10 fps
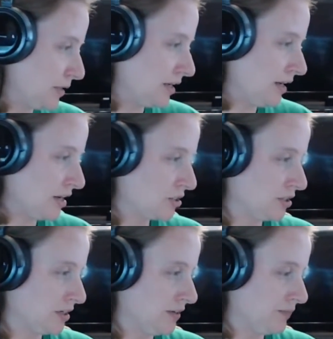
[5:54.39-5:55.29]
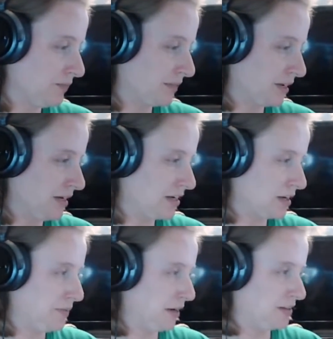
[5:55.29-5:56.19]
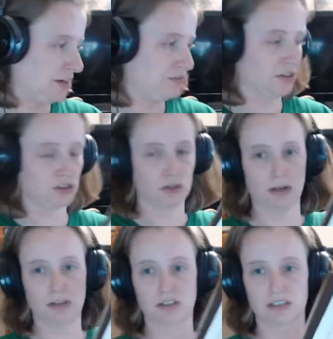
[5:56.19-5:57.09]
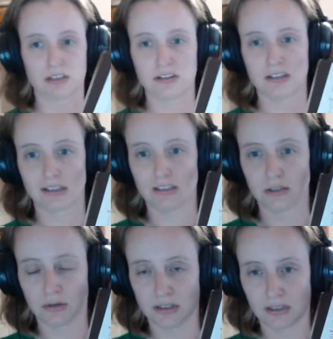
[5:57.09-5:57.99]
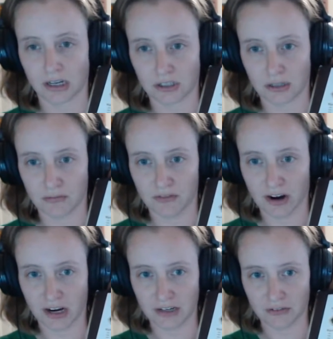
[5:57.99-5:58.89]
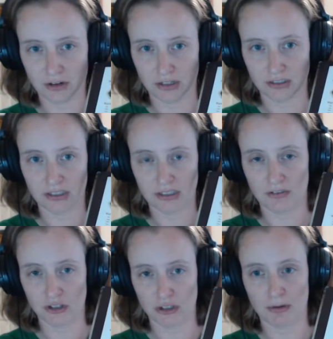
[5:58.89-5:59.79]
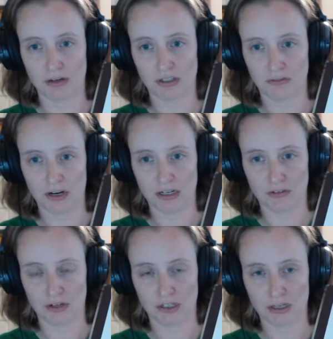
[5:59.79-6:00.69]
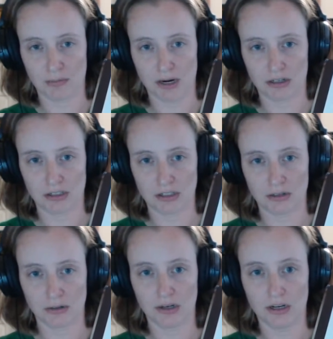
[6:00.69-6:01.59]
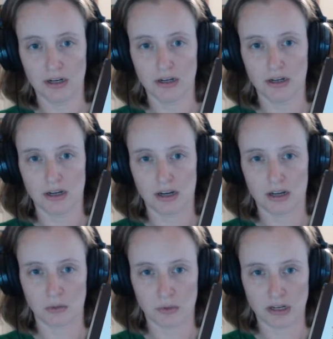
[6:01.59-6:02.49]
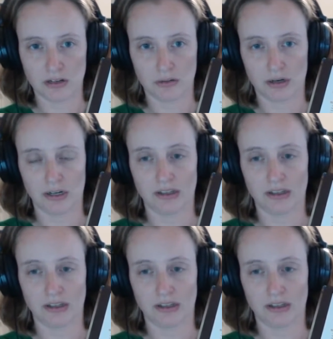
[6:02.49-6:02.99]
actually I need to compare the adventure modes because it looks like this one's actually very different. This adventure mode is very different compared to uh, the Wii U one. Now the